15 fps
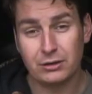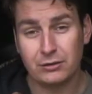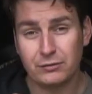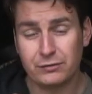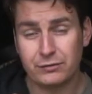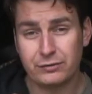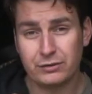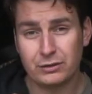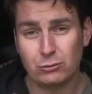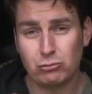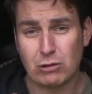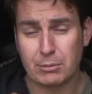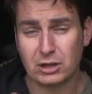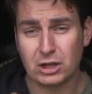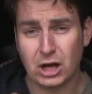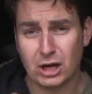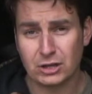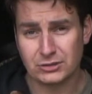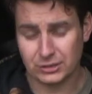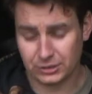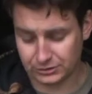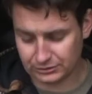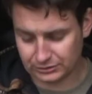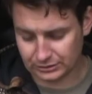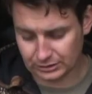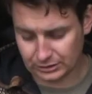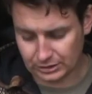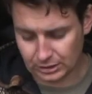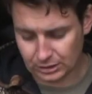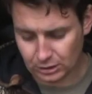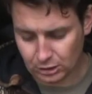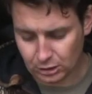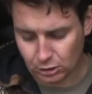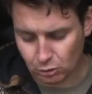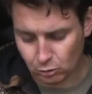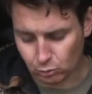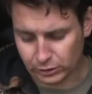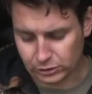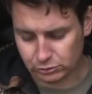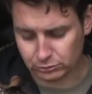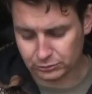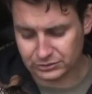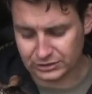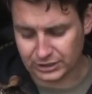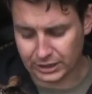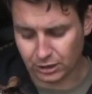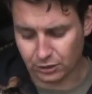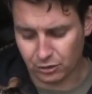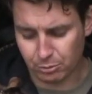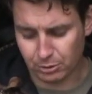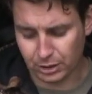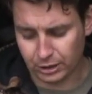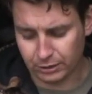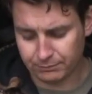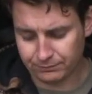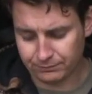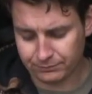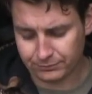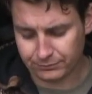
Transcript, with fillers: of rubber casters, which will sit on the bottom